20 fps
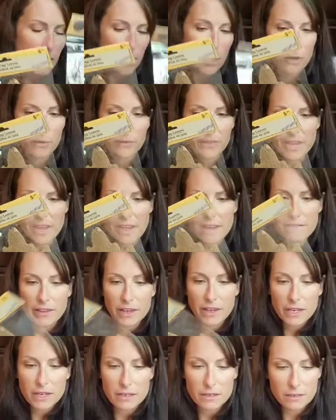Oh, they have
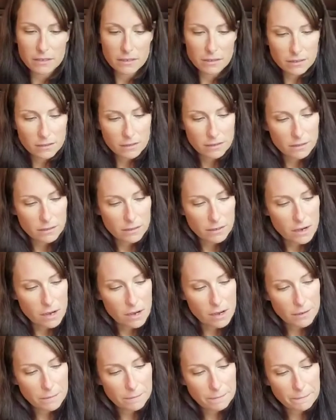like
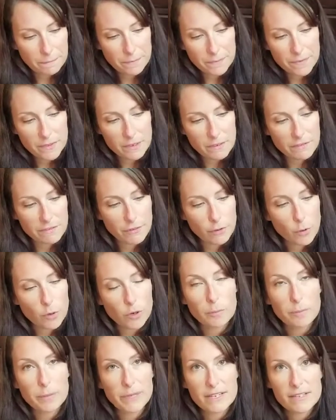floral
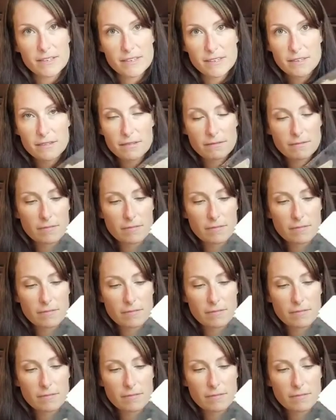picks